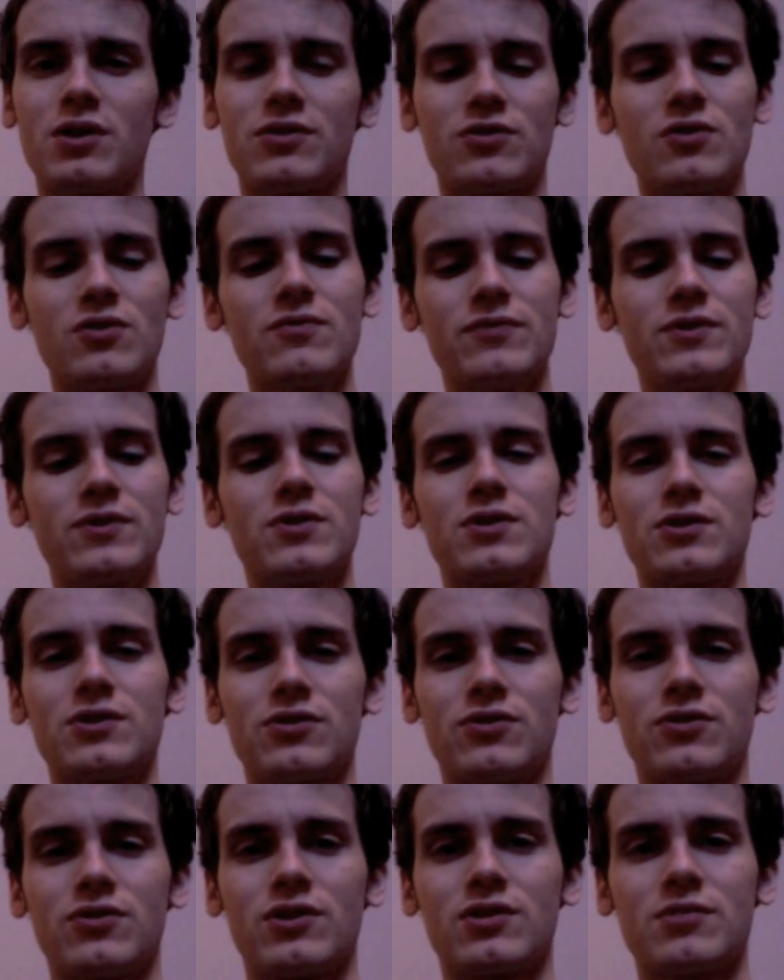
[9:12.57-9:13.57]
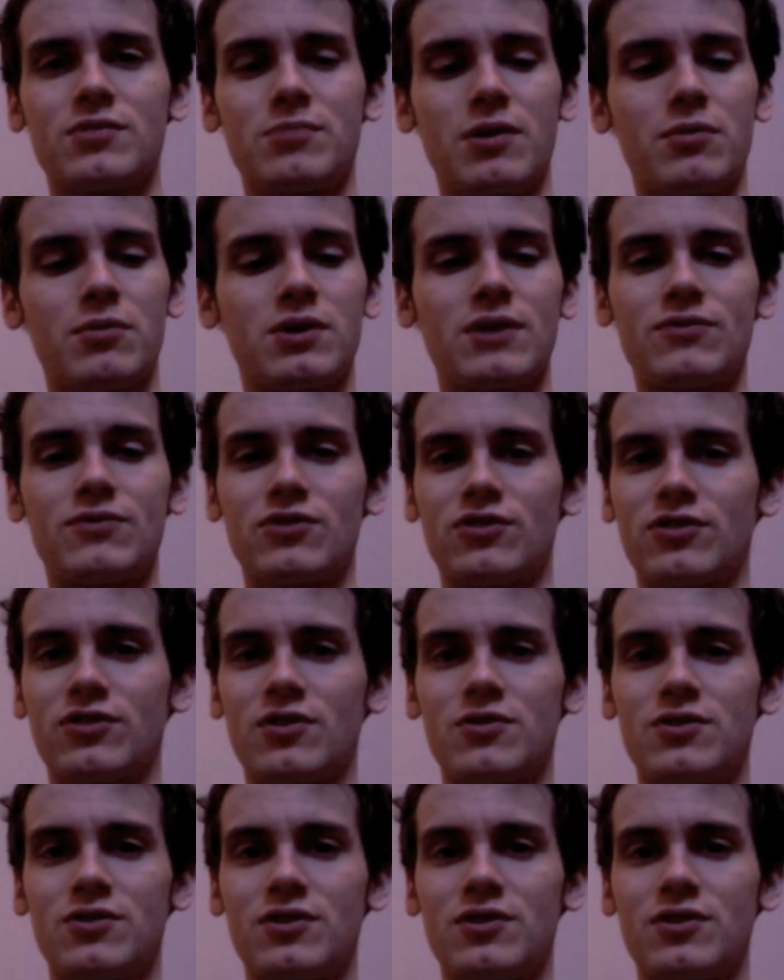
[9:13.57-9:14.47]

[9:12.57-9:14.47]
Don't feel constricted by what I've just showed